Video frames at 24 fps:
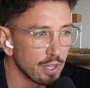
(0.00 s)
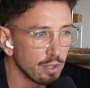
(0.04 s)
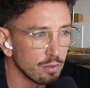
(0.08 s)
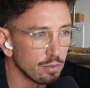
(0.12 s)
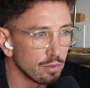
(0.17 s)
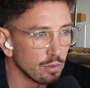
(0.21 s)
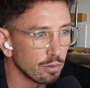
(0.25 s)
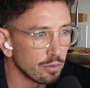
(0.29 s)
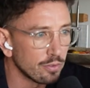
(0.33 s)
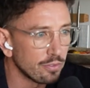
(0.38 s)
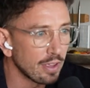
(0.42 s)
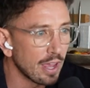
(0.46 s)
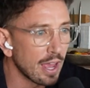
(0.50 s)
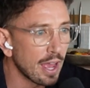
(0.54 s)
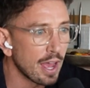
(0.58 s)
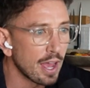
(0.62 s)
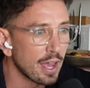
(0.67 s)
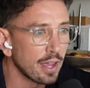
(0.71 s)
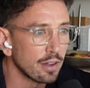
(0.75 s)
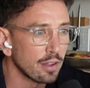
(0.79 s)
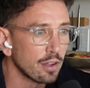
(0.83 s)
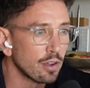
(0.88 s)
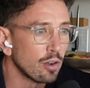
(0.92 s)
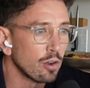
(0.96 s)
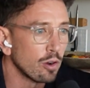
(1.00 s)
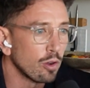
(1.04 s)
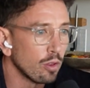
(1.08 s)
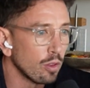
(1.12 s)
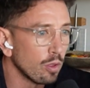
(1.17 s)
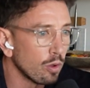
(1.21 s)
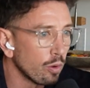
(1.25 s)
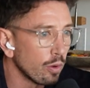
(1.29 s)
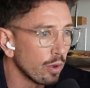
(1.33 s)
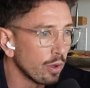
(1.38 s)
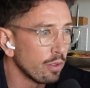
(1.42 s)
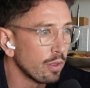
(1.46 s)
that you looked at
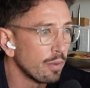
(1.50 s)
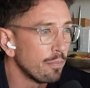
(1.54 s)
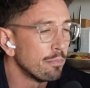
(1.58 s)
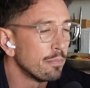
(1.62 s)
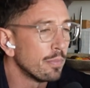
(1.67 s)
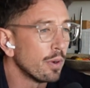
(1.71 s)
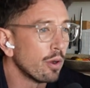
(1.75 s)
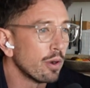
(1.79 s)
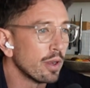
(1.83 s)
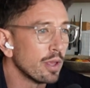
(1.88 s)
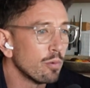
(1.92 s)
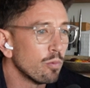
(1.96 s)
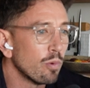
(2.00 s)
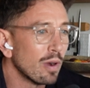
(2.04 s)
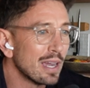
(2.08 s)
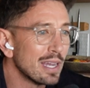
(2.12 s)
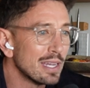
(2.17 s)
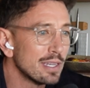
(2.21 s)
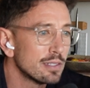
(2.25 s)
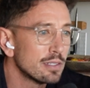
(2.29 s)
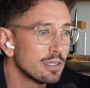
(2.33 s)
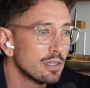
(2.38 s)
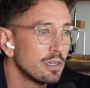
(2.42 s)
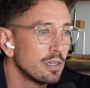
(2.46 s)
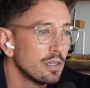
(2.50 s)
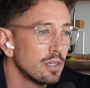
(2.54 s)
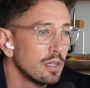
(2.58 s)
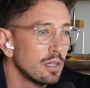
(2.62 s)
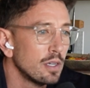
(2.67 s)
canola oil and body weight.